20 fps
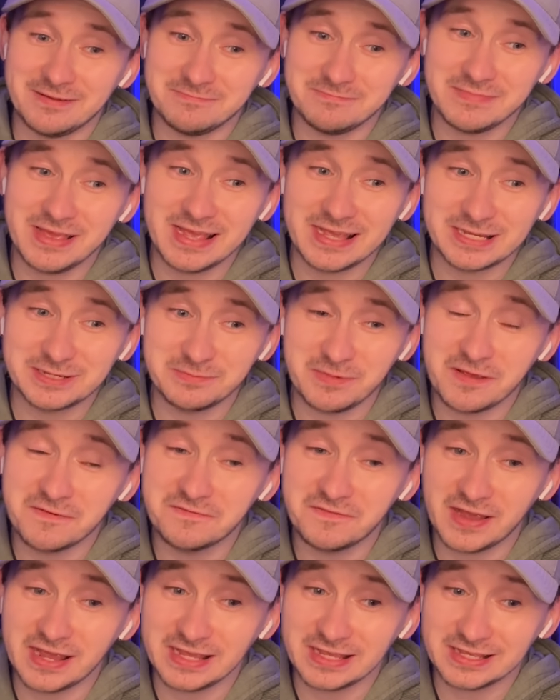makes me
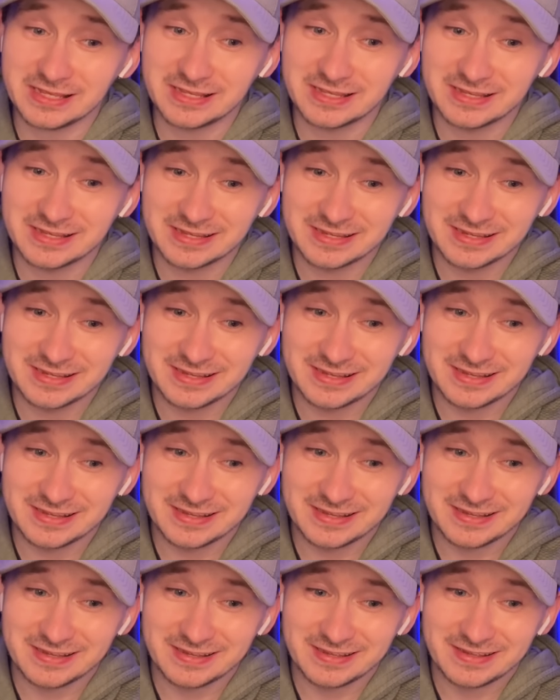think
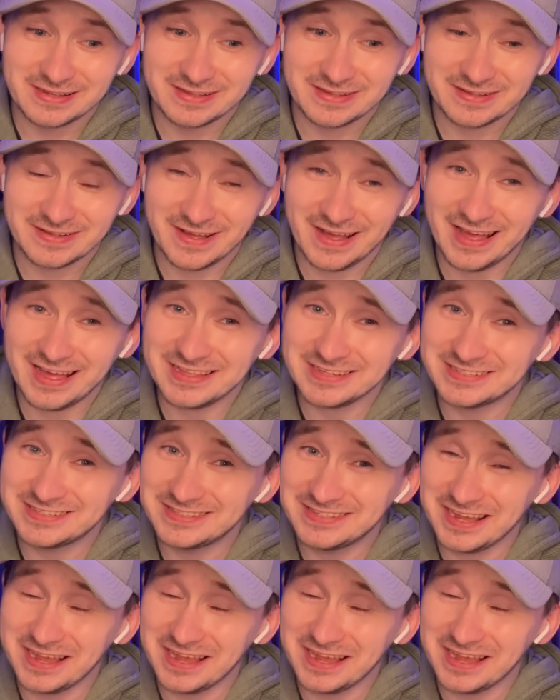it's